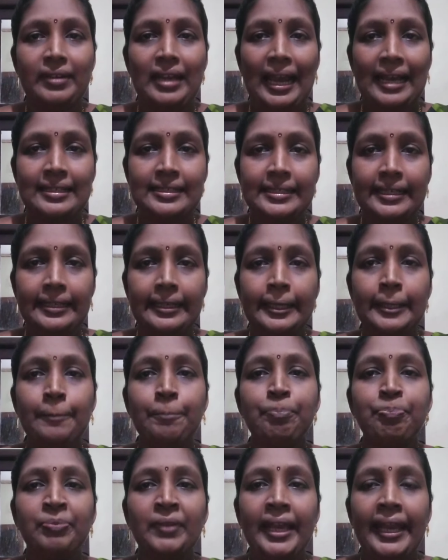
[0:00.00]
attaining
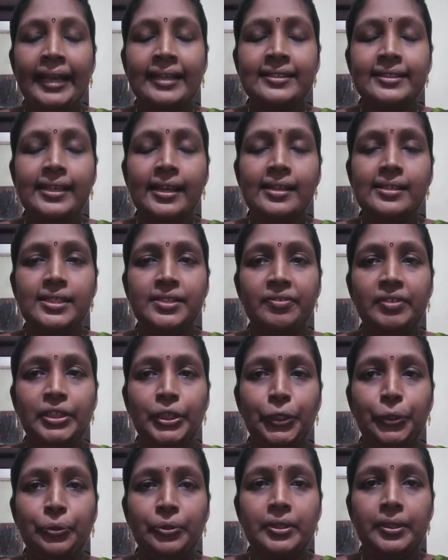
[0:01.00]
excellence with
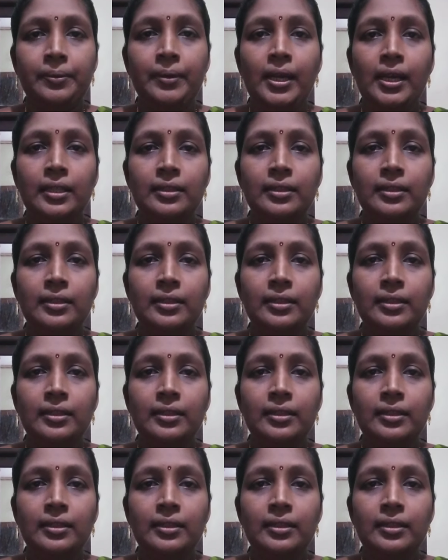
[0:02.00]
equity.